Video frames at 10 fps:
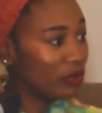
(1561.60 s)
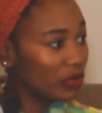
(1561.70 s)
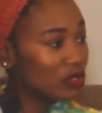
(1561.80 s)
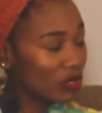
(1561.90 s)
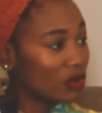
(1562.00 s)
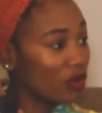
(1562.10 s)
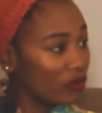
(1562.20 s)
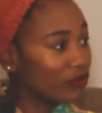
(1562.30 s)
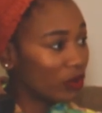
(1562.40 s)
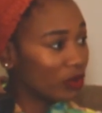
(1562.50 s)
know he's on a
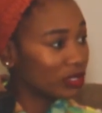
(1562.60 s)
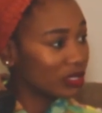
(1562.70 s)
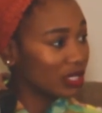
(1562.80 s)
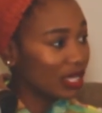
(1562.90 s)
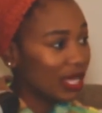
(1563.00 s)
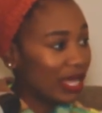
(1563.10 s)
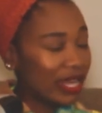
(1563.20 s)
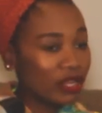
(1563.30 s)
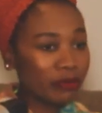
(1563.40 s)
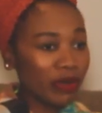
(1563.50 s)
golf course.
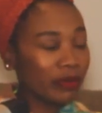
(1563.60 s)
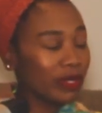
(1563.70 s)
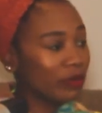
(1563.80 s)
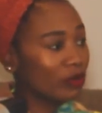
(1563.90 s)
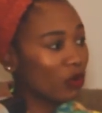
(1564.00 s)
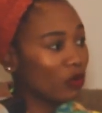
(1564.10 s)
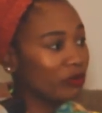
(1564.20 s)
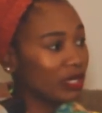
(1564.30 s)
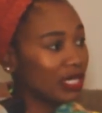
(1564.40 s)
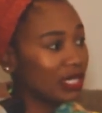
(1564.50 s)
And he'll probably call
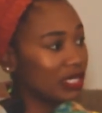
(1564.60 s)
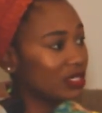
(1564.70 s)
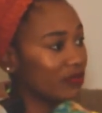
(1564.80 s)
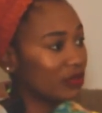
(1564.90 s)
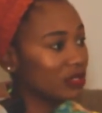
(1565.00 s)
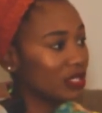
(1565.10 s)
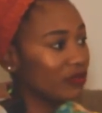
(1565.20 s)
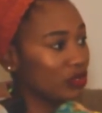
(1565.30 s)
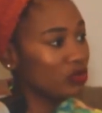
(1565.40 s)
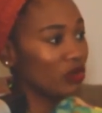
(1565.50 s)
me in intervals
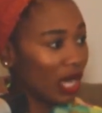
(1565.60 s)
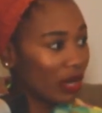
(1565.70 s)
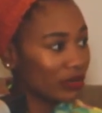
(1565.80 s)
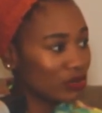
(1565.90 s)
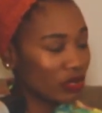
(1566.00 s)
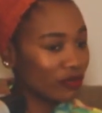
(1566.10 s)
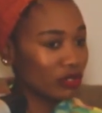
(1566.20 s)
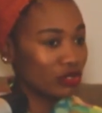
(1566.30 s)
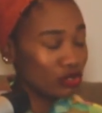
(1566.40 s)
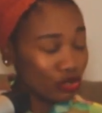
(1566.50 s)
every 2 hours. So I've
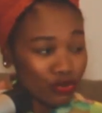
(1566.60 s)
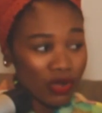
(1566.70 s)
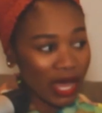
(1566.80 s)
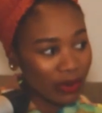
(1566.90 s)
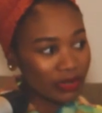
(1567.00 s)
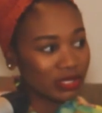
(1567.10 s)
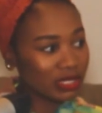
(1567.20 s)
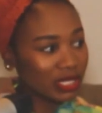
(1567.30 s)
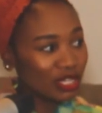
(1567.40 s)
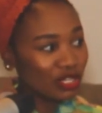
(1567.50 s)
got 2
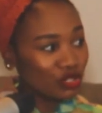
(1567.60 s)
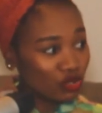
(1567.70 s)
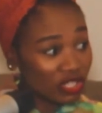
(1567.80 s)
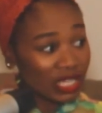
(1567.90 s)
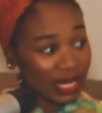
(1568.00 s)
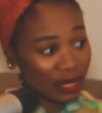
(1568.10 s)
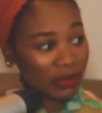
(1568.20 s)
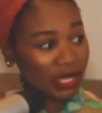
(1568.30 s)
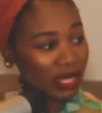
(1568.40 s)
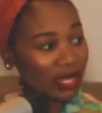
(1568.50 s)
hours to get
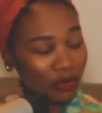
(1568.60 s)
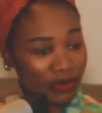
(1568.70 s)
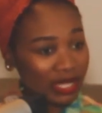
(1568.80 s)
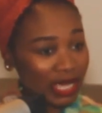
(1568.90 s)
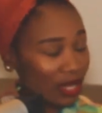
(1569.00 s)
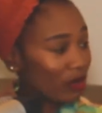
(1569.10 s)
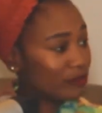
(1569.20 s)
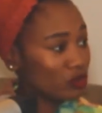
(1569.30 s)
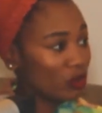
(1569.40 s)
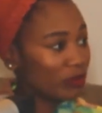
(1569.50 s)
away or get out
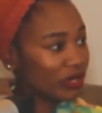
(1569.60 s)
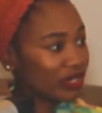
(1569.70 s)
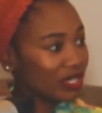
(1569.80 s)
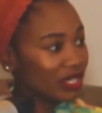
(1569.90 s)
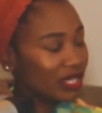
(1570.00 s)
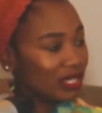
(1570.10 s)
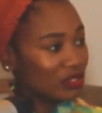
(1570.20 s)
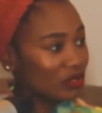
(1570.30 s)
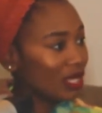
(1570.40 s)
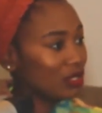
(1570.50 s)
of Joburg.
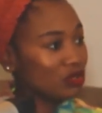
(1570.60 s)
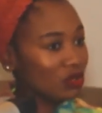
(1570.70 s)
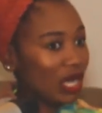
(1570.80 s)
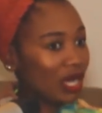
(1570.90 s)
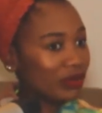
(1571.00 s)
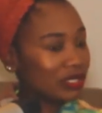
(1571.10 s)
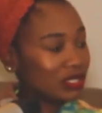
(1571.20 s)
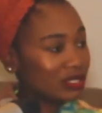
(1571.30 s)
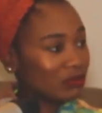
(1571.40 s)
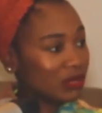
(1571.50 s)
So that 2 hours,
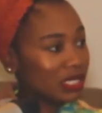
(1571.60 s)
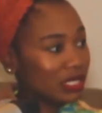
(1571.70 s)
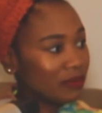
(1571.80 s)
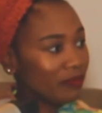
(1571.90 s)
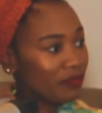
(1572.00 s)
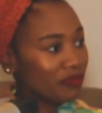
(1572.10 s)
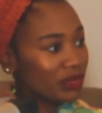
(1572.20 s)
it's me